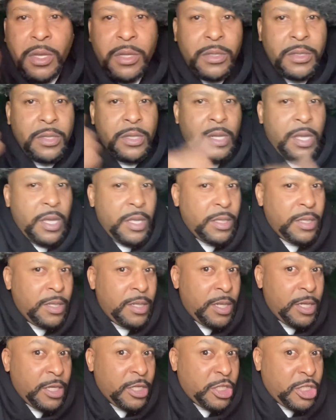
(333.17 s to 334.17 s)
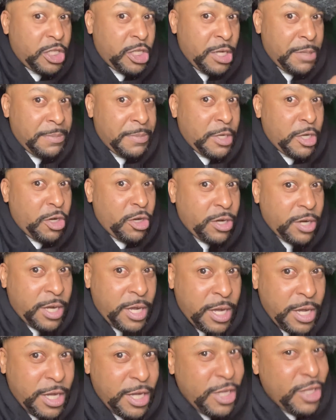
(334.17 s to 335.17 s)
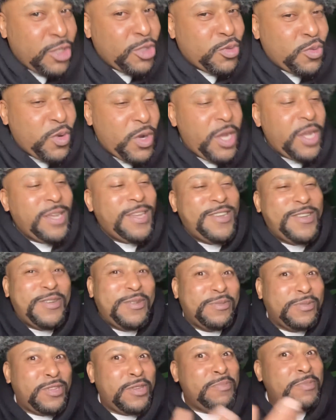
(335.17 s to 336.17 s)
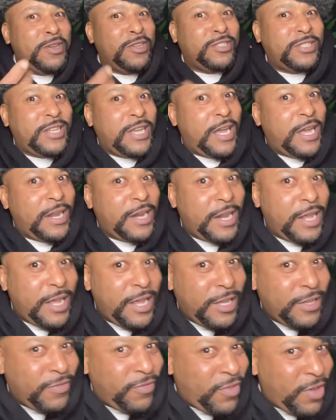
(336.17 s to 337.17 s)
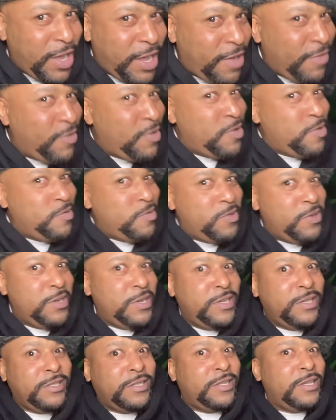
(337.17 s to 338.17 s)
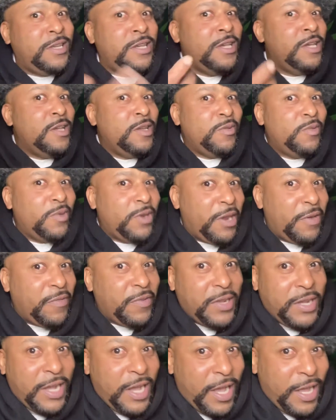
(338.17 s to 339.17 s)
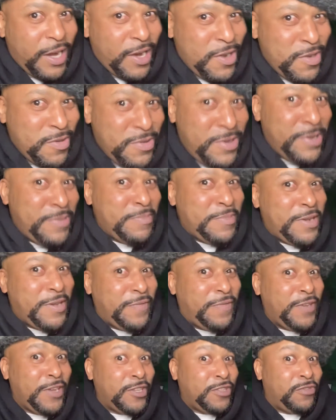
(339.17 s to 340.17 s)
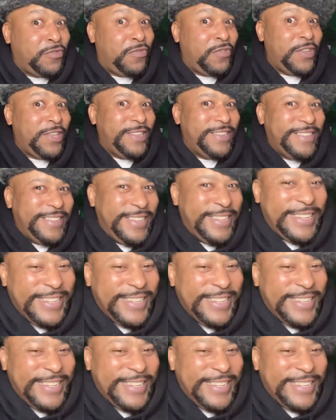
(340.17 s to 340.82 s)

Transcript: Another nigga similar to Cuz, right? You know what I'm talking about? Tight ass, 501, like, whatever he got on. The motherfucker's fitting.